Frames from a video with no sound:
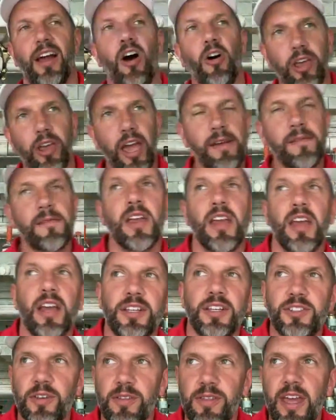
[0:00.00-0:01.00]
Okay.
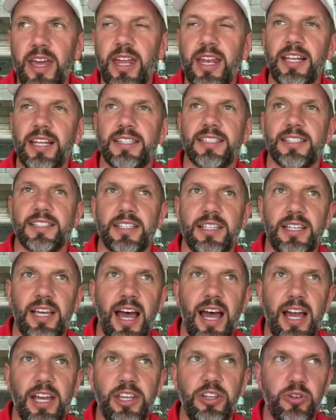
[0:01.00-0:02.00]
So then it's
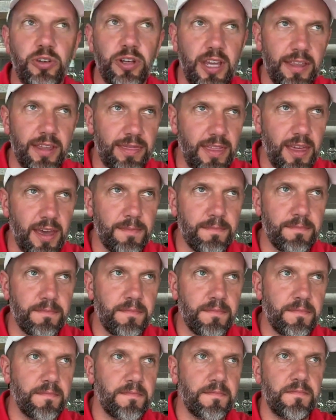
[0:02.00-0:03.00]
you get them
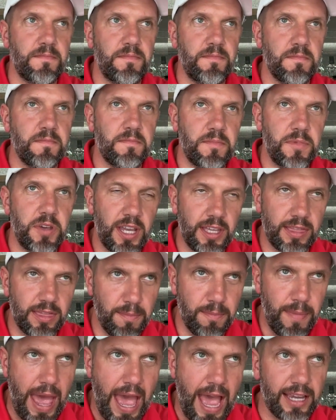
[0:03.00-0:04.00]

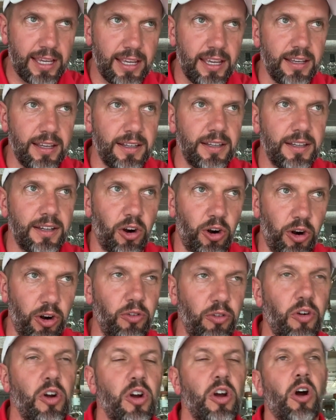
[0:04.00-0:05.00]
back,
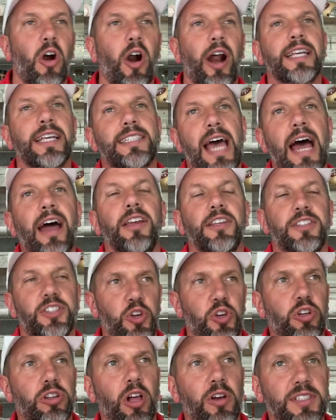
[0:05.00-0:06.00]
or I guess so you
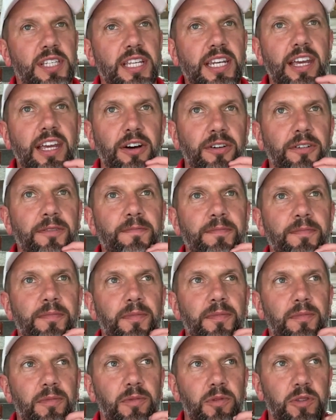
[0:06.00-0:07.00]
close the deal.
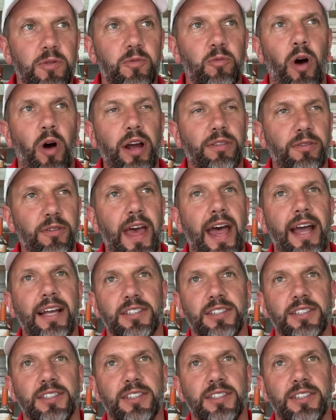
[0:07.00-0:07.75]
Walk through that.